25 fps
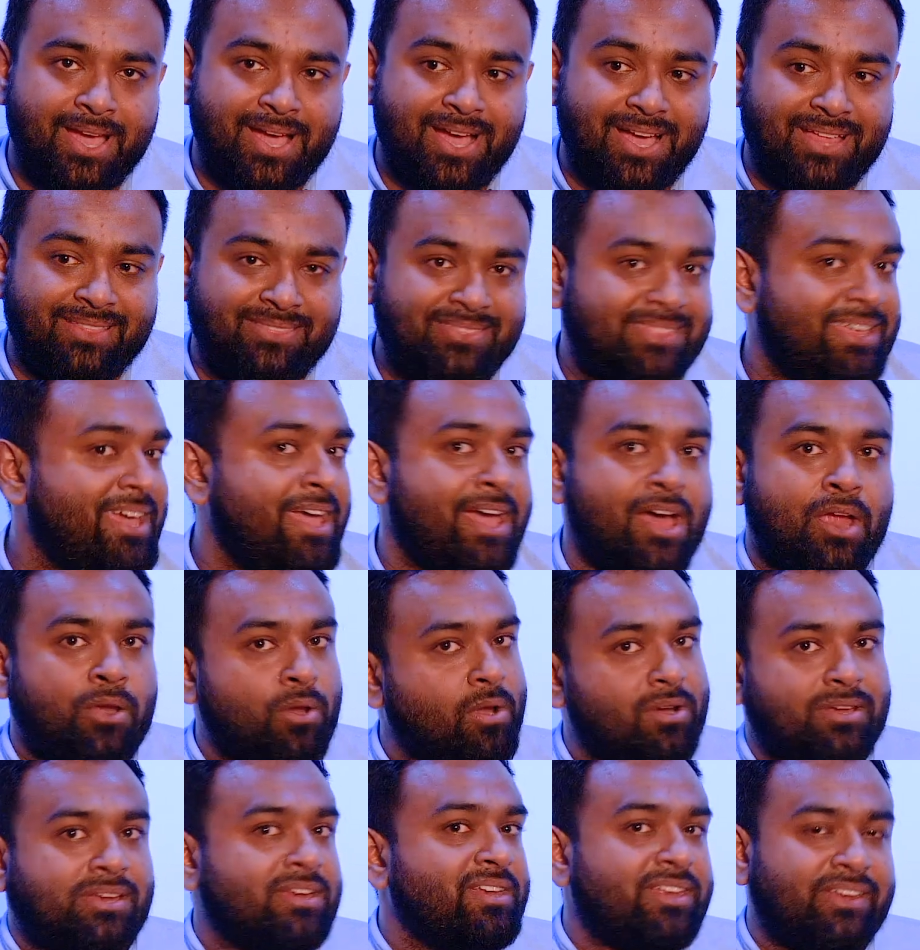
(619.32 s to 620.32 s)
They are
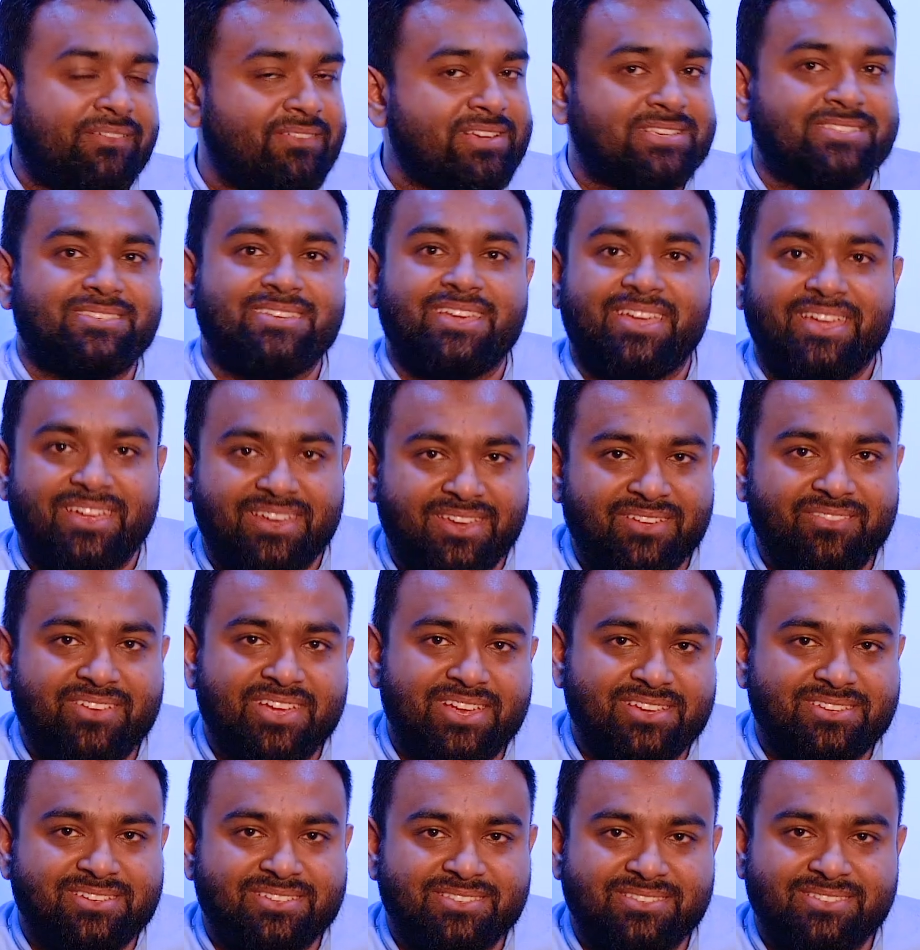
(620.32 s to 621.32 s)
not an investigative
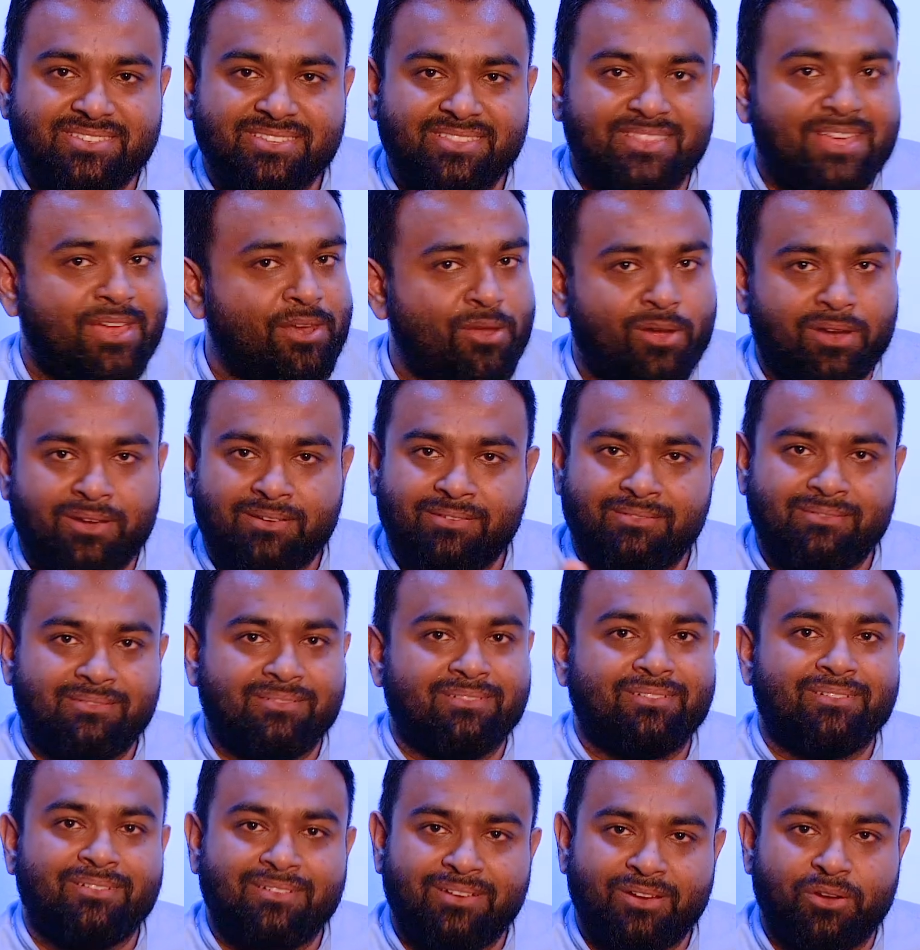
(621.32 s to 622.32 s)
agency, they're not
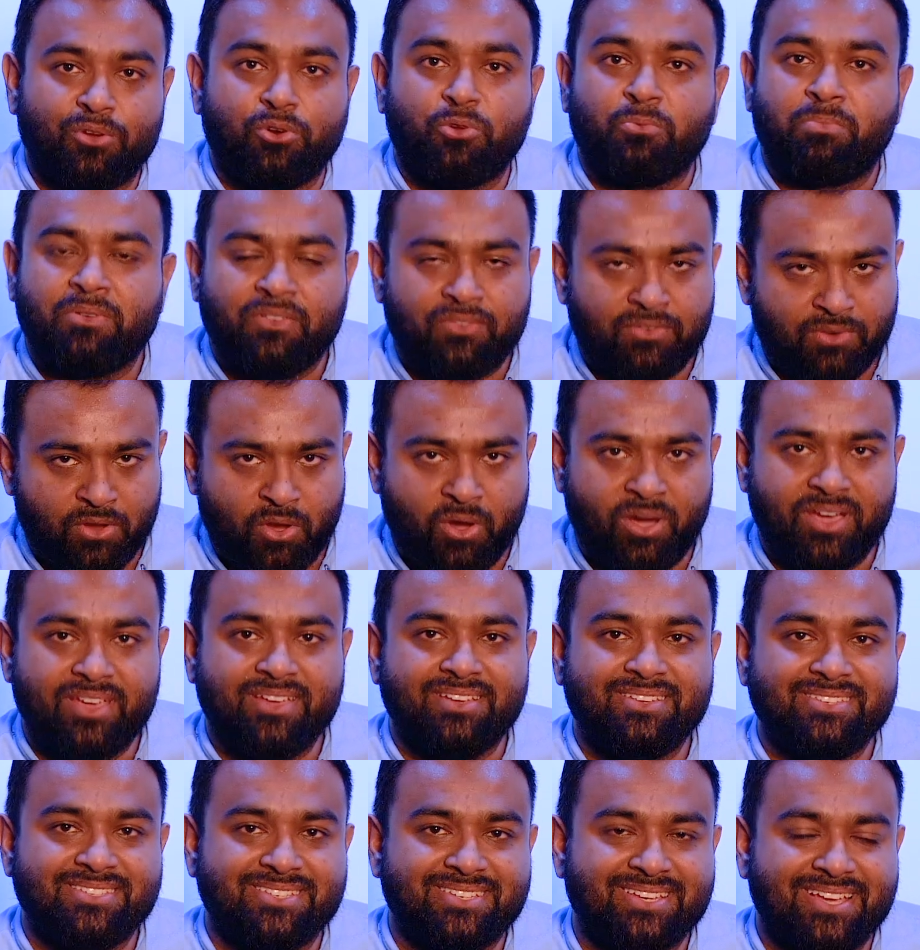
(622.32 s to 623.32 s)
a group of
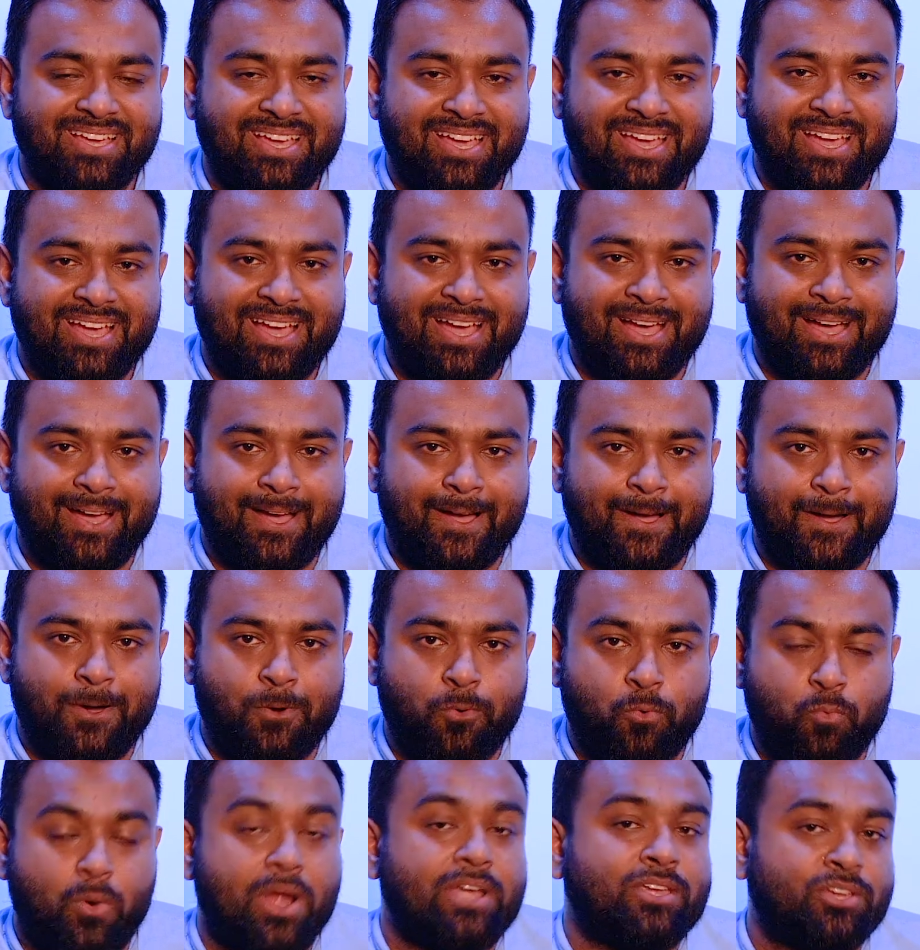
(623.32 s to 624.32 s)
lawyers.
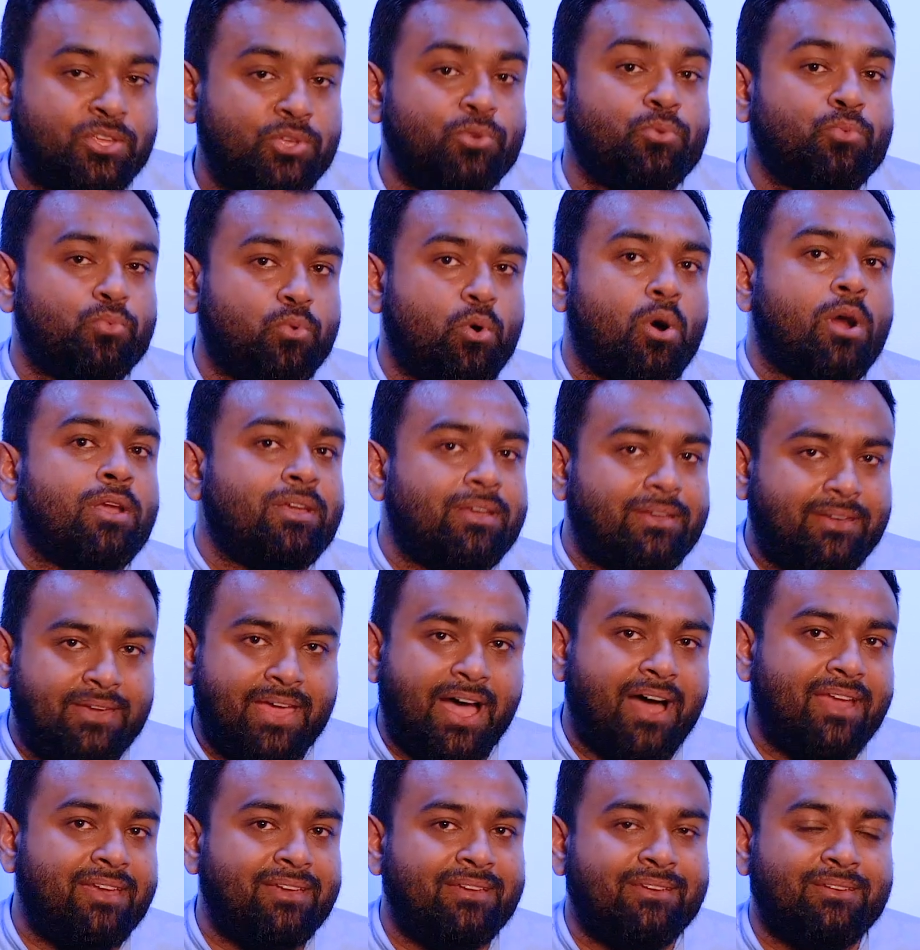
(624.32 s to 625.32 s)
What you want
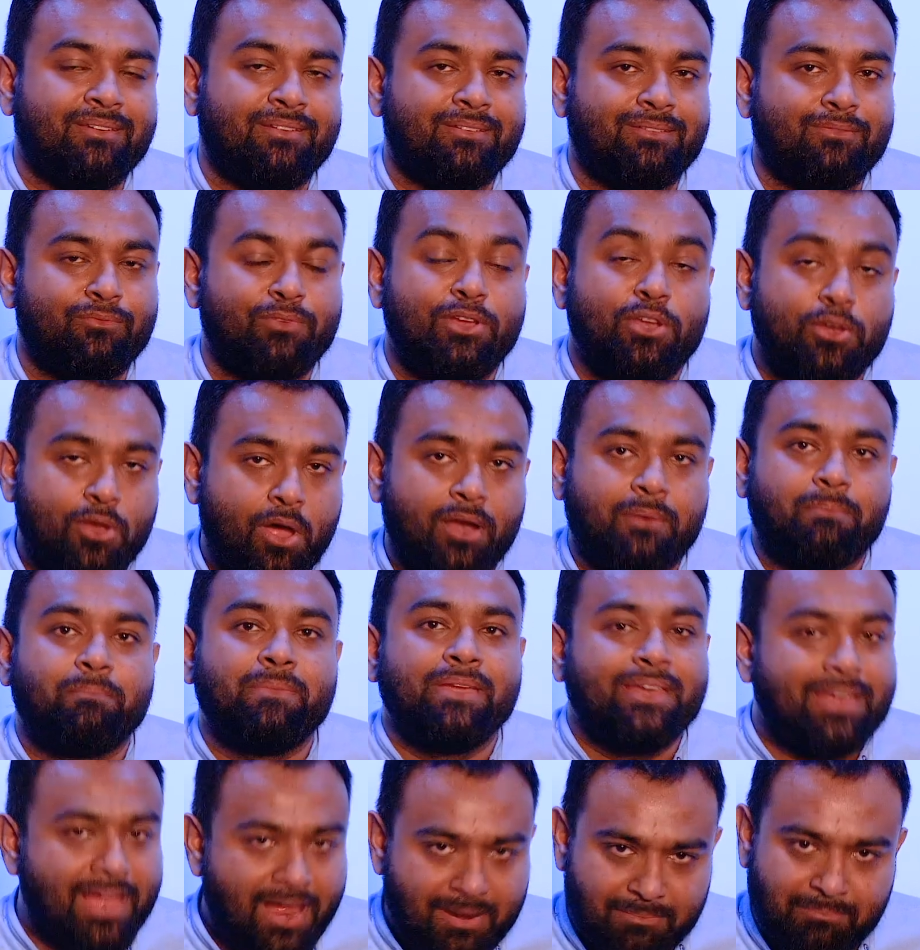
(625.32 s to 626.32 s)
done will not
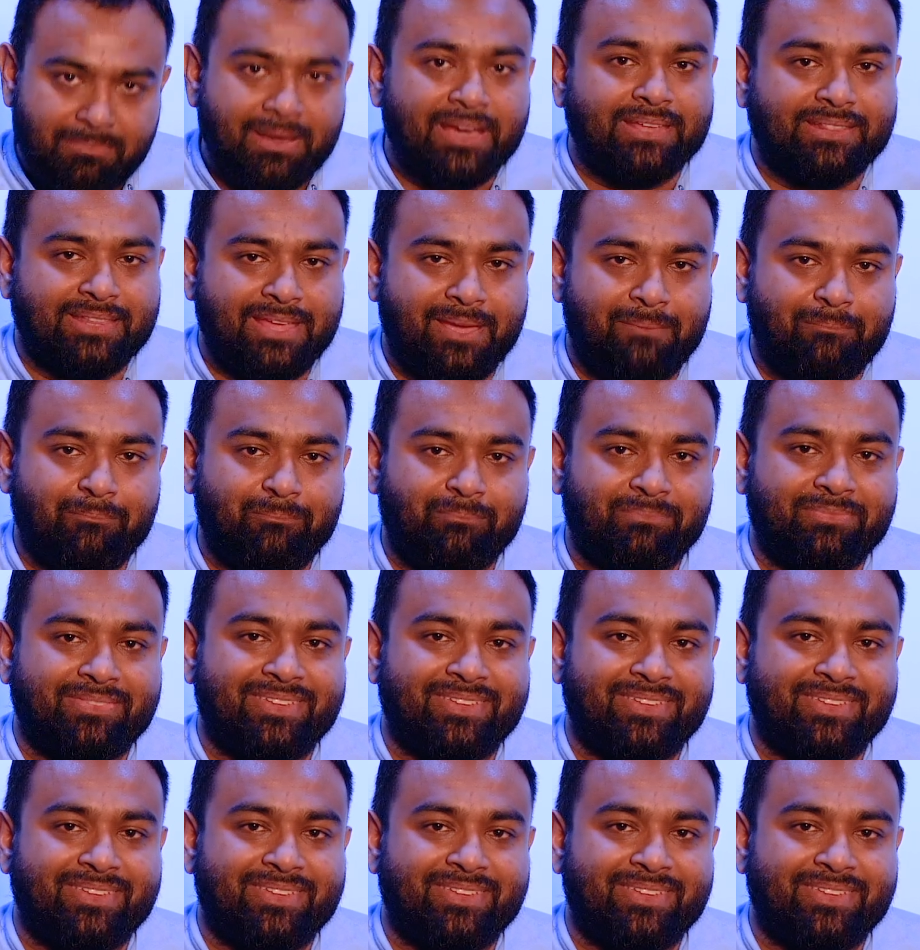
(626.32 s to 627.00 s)
be done by them.